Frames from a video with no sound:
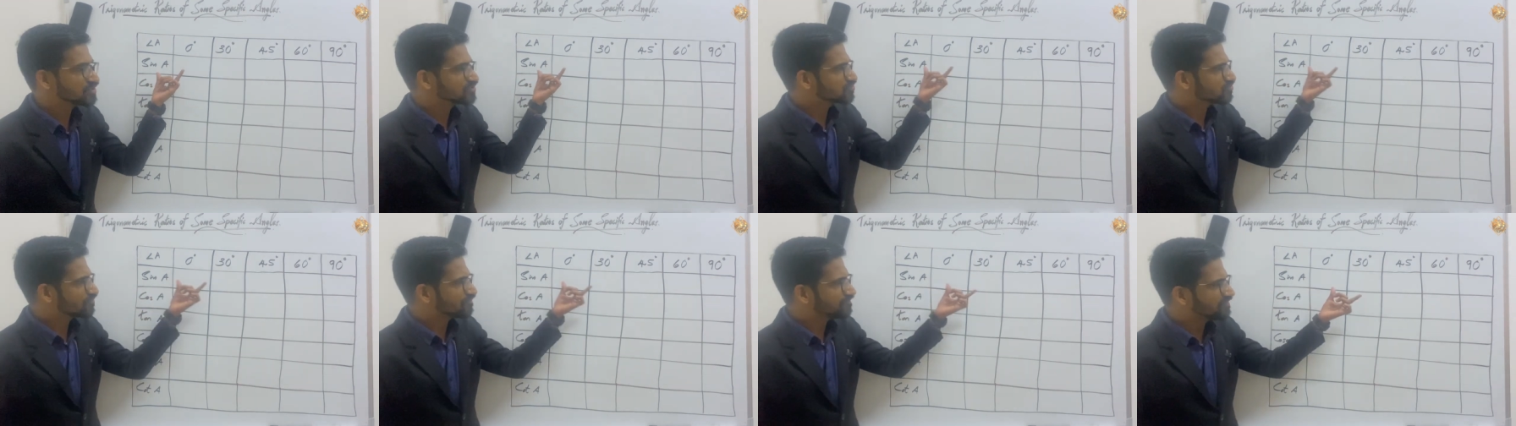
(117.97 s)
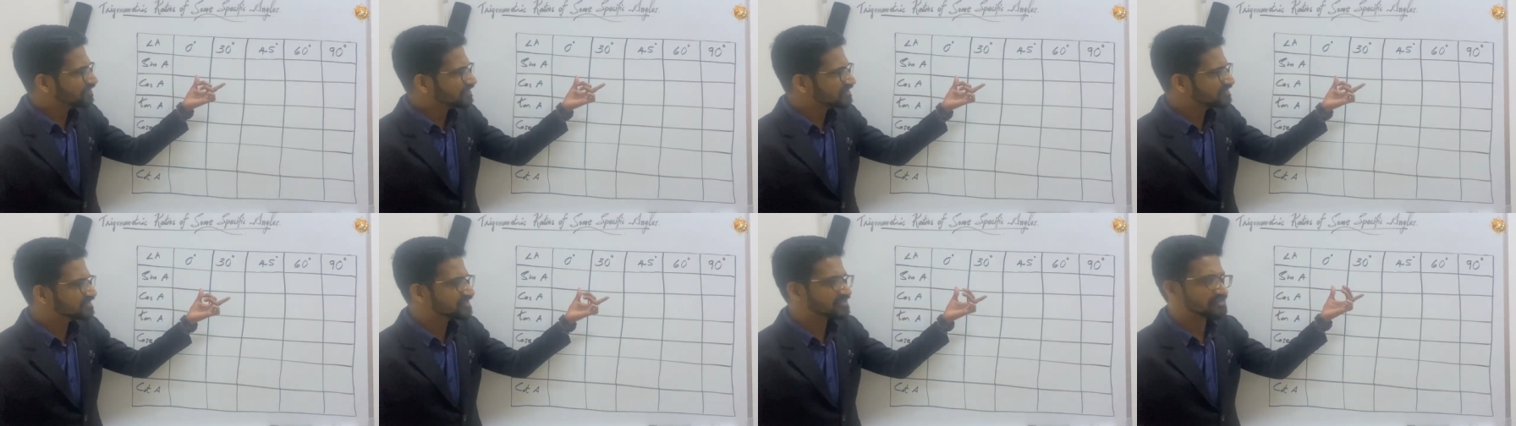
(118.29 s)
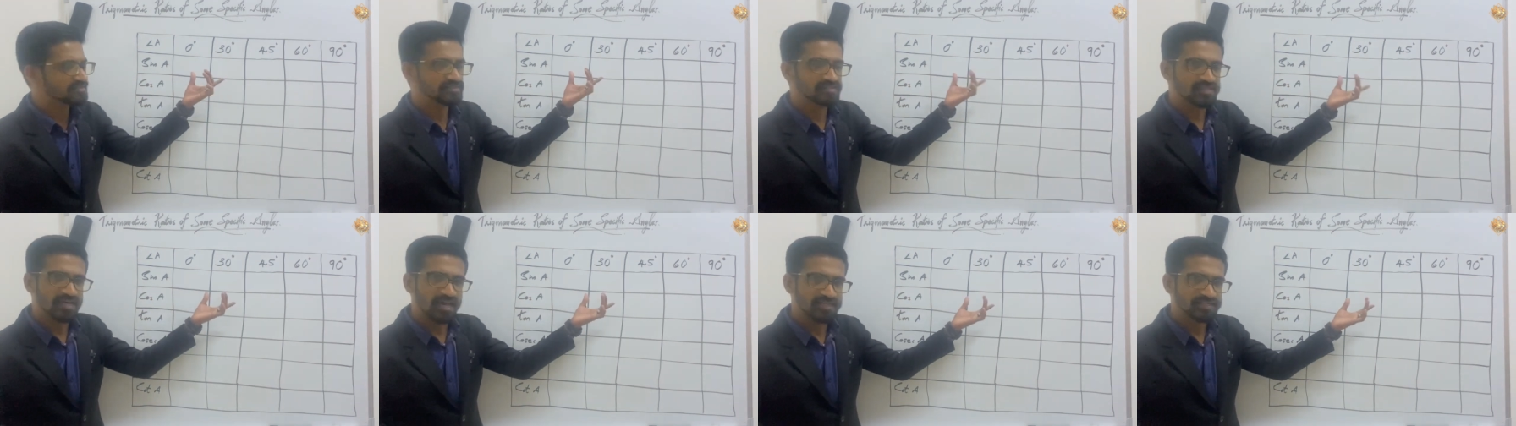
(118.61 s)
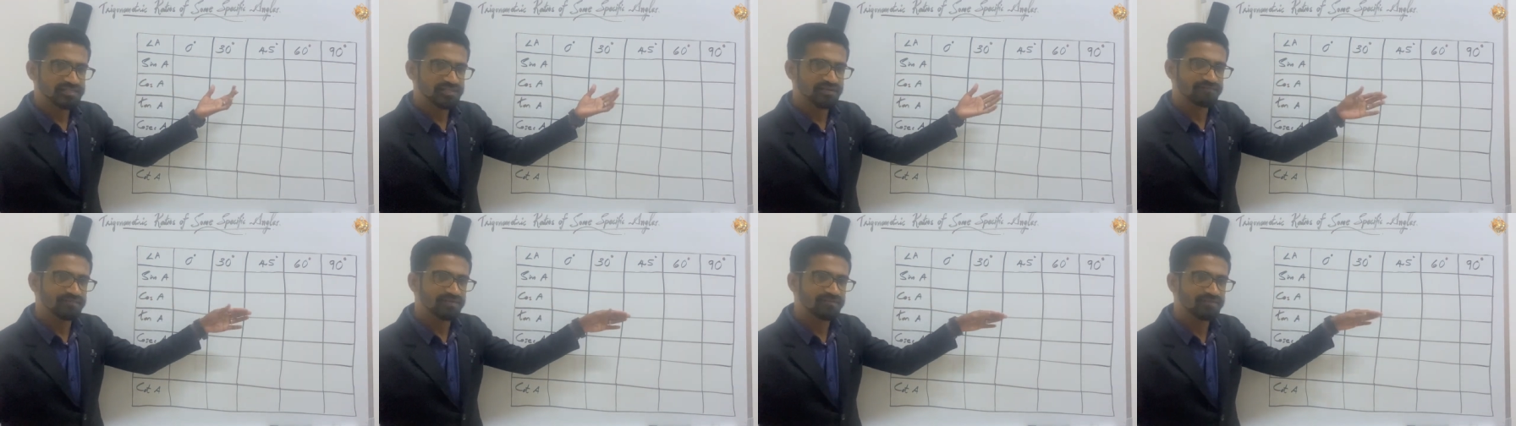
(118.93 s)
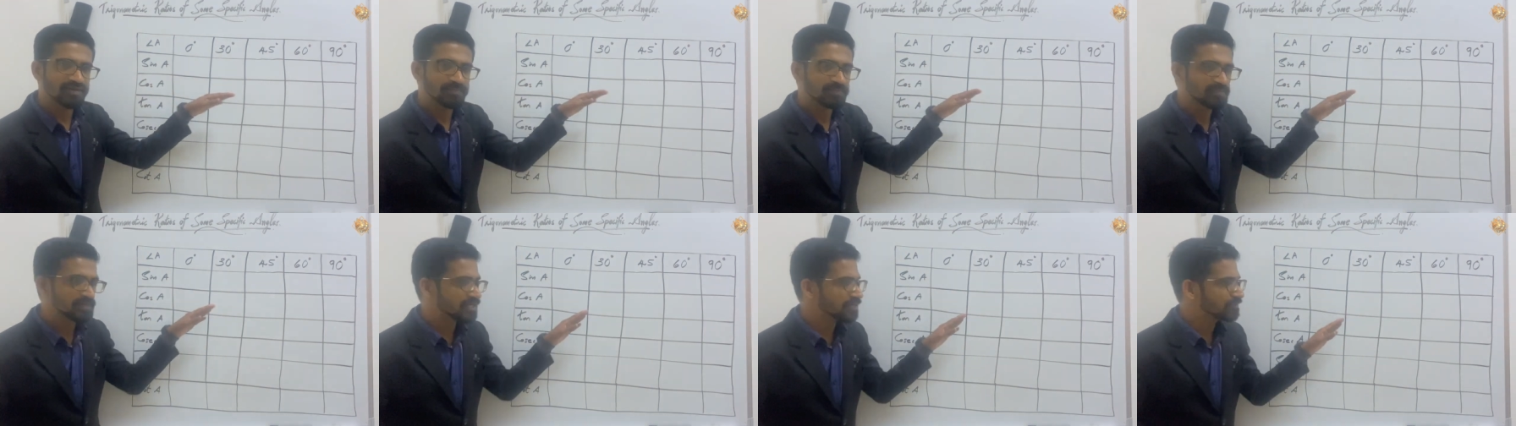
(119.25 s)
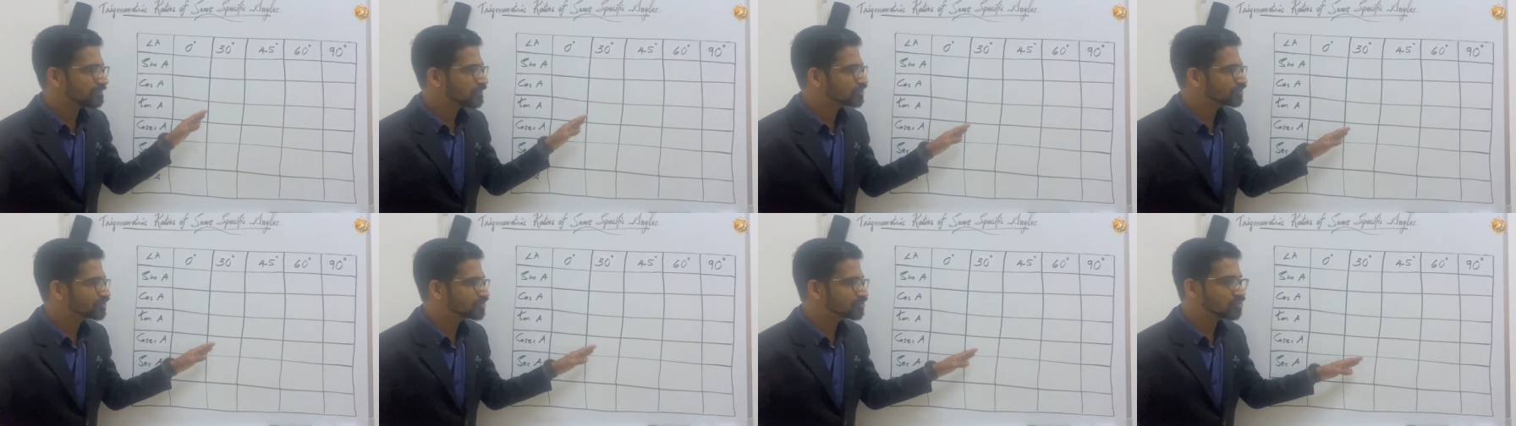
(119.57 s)
So with that, we will be
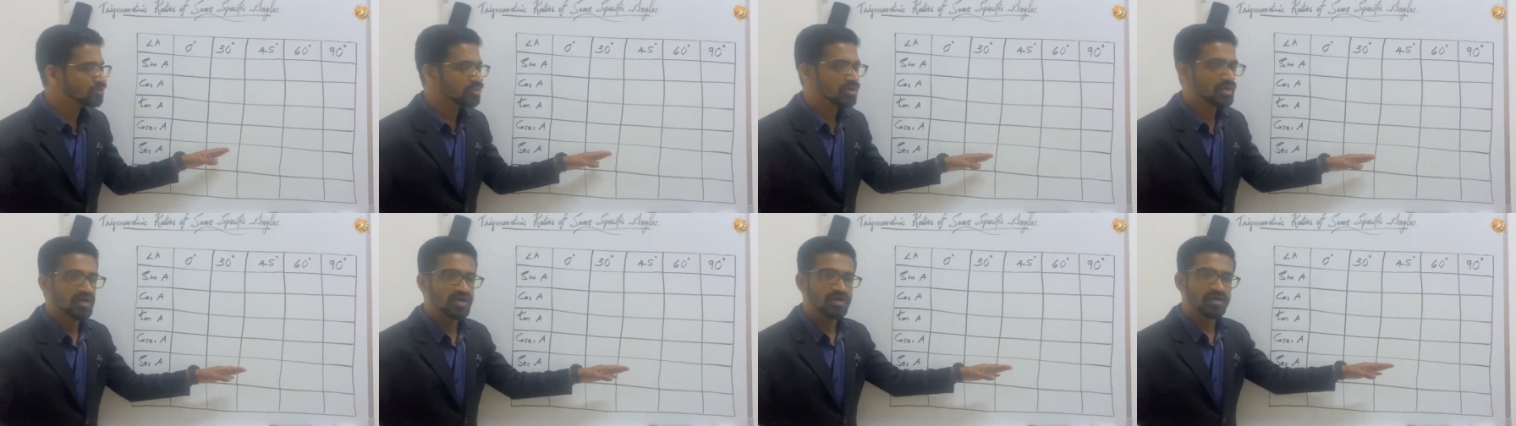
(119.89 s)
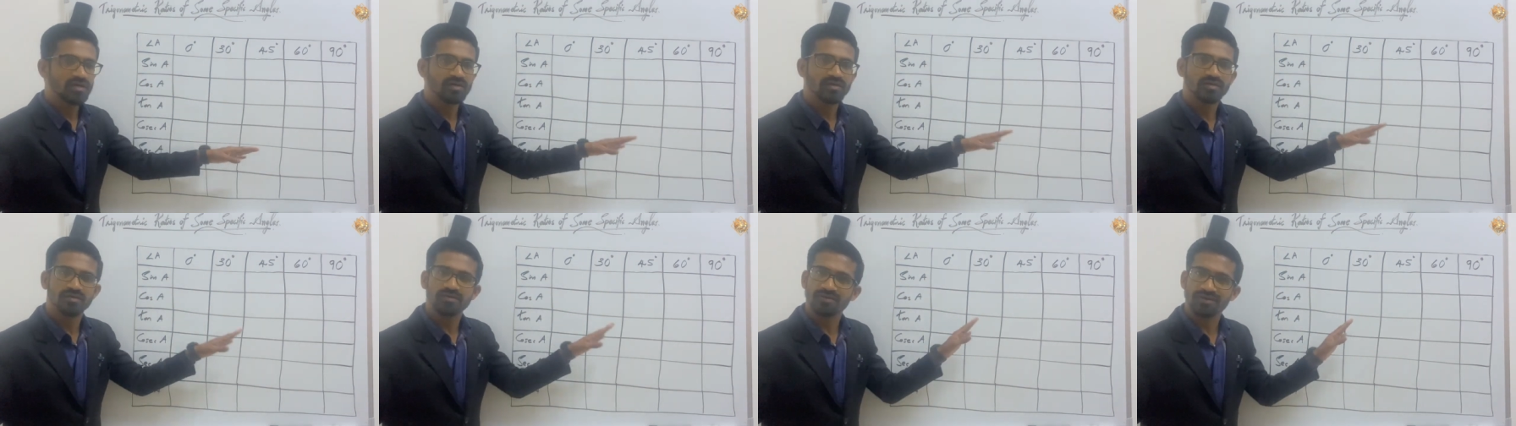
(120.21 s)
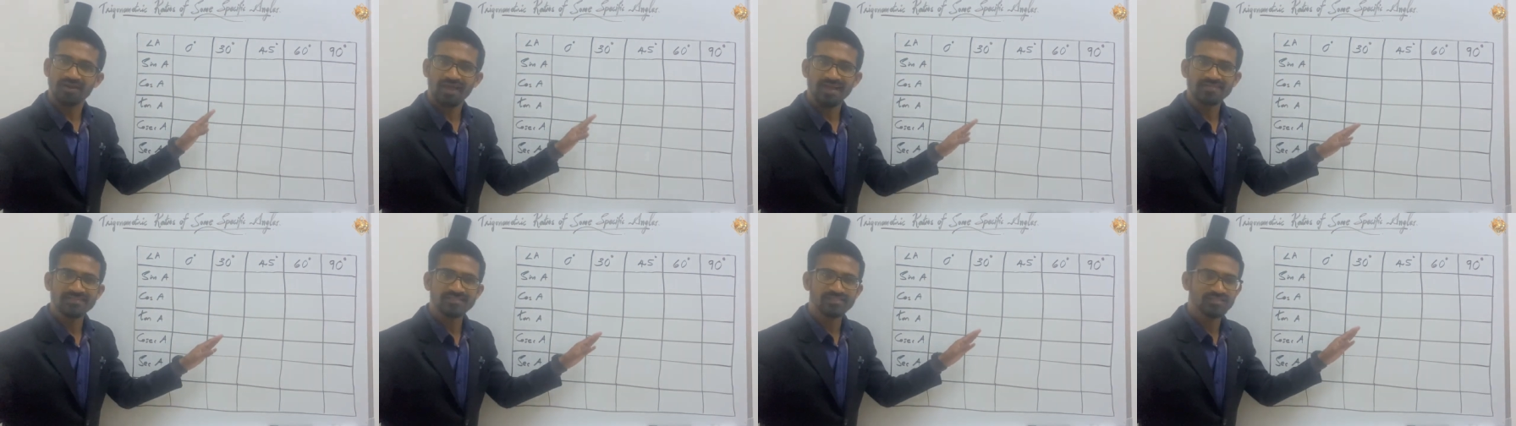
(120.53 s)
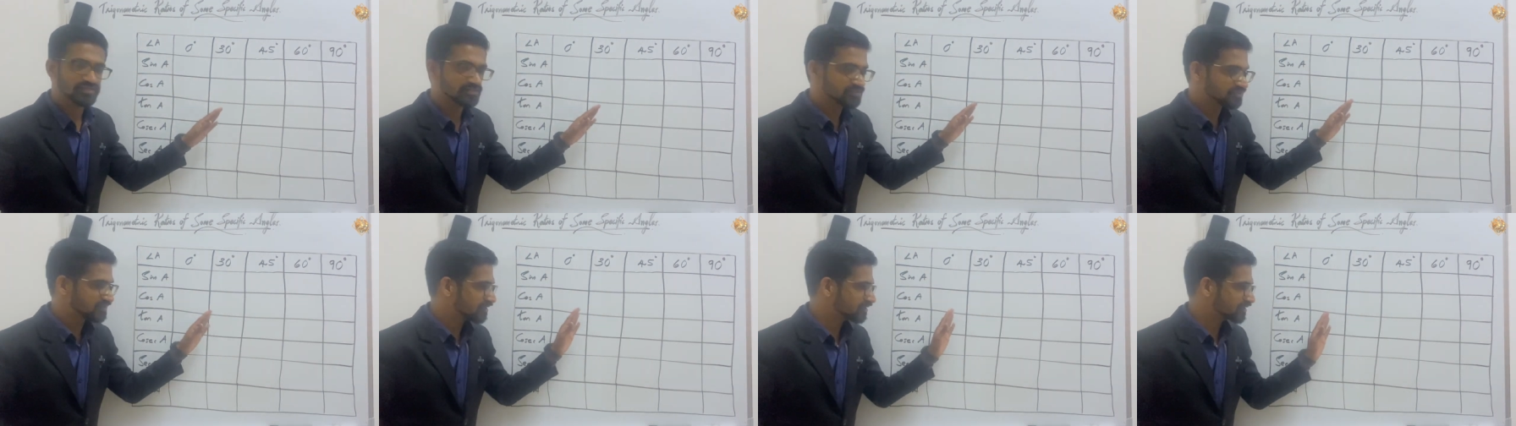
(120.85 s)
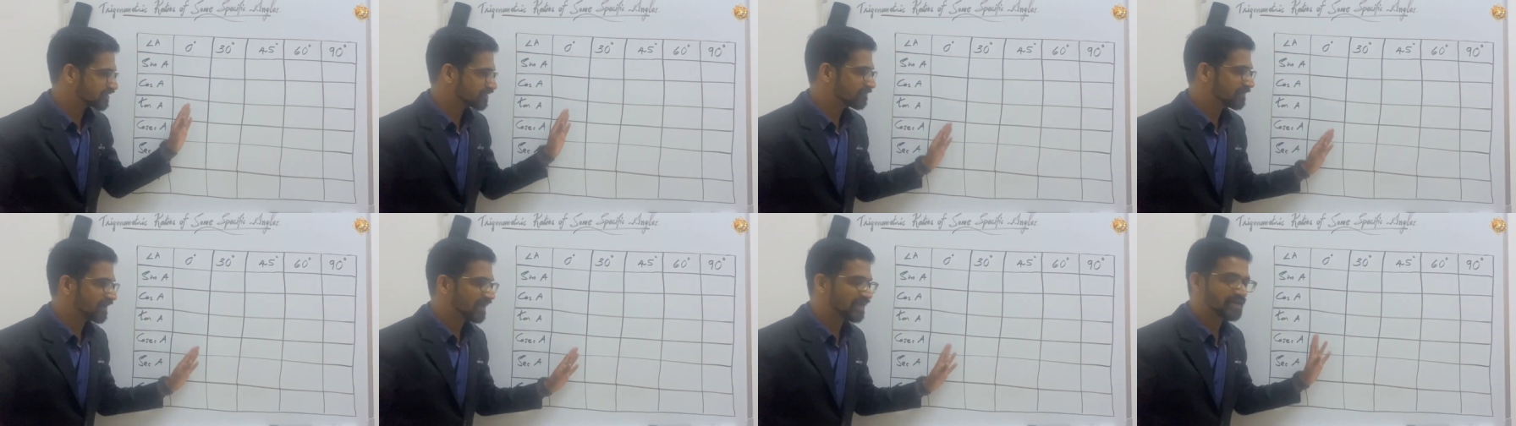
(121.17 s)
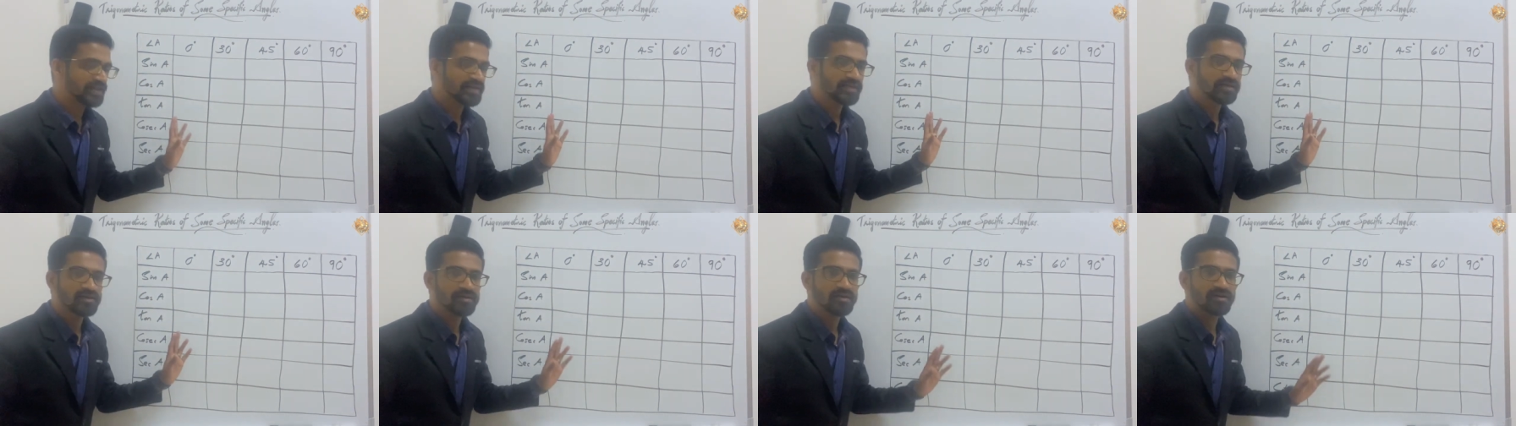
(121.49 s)
able to write the
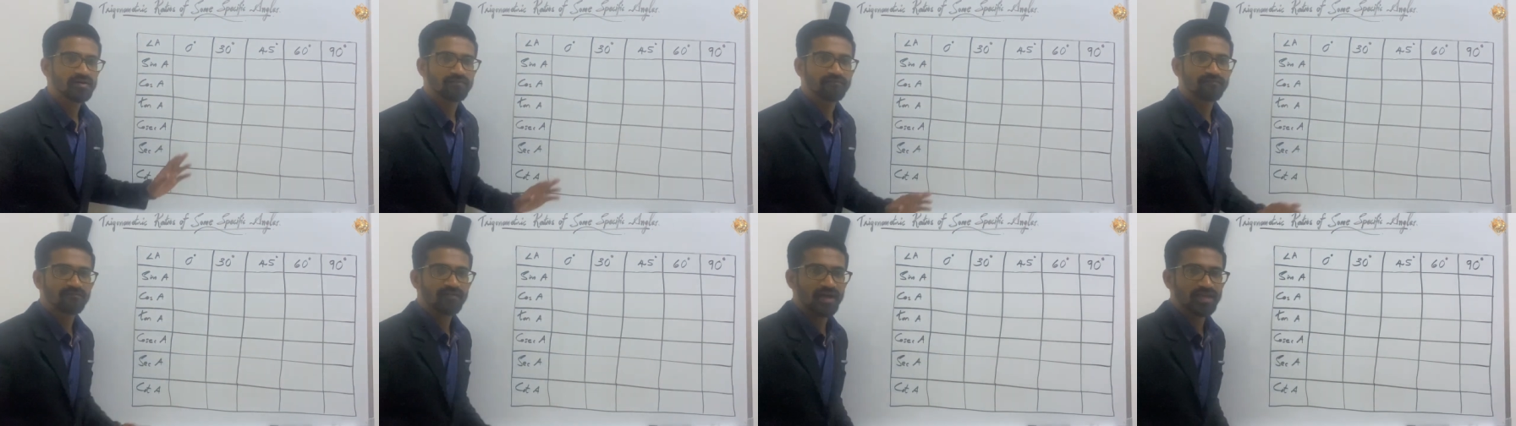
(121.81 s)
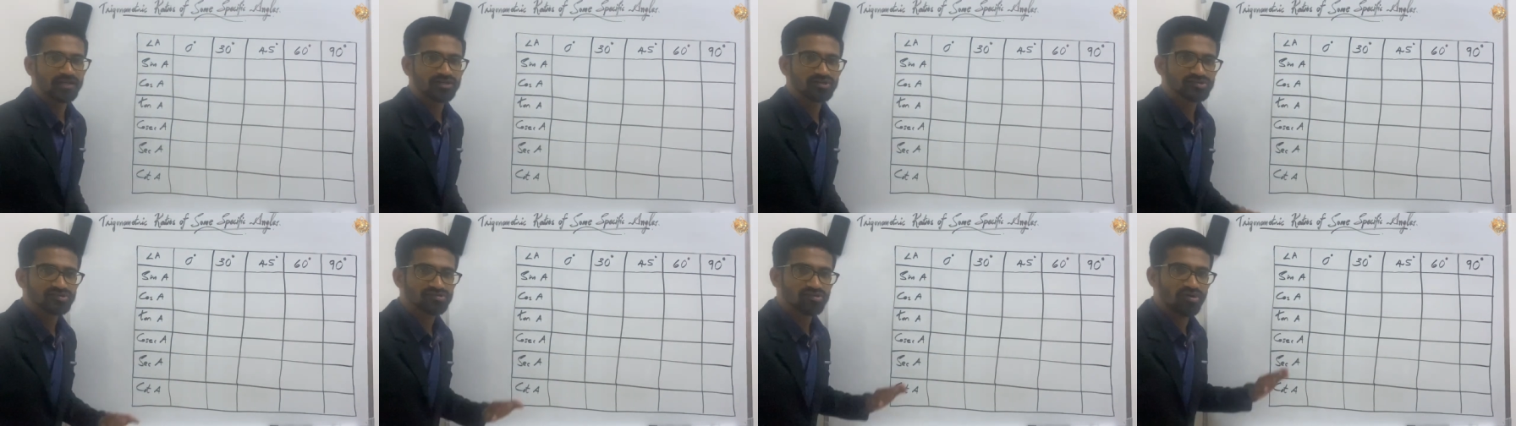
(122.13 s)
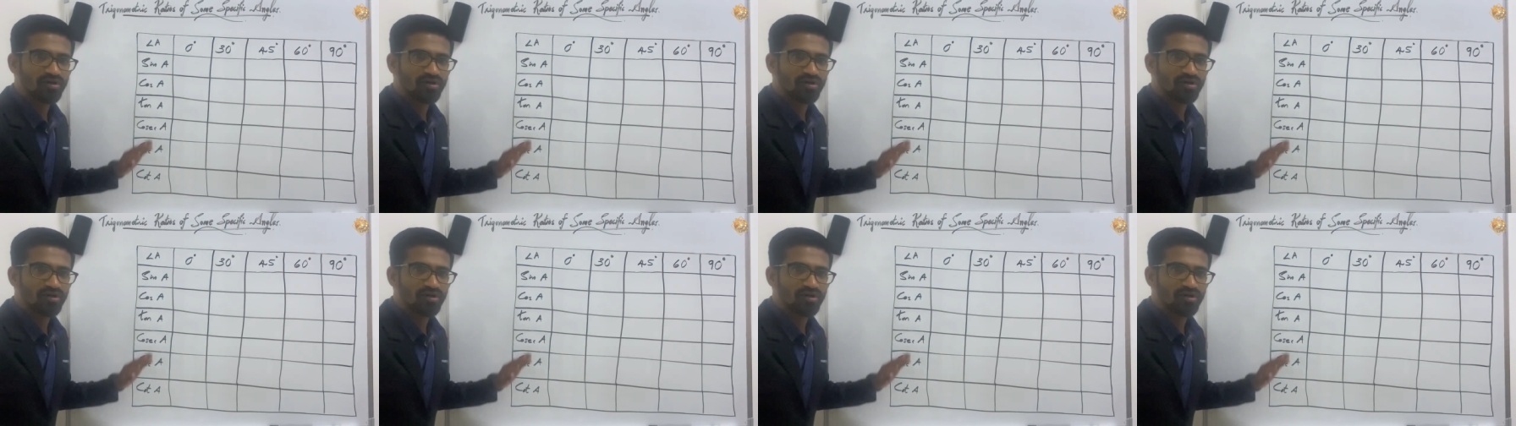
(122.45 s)
remaining values